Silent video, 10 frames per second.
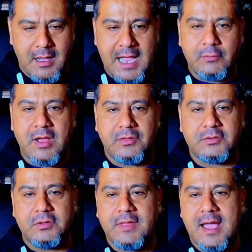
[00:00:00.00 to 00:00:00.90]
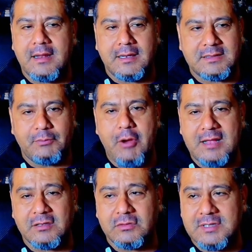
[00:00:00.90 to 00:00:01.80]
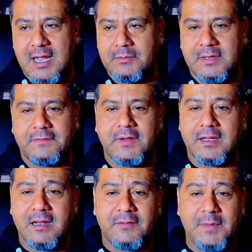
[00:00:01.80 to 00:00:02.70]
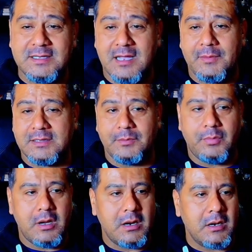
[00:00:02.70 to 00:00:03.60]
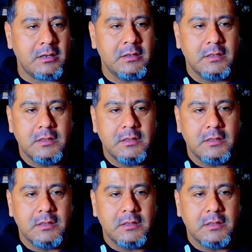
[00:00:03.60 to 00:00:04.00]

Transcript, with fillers: I'd rather do that, get the practical time than fucking off my time at the bar,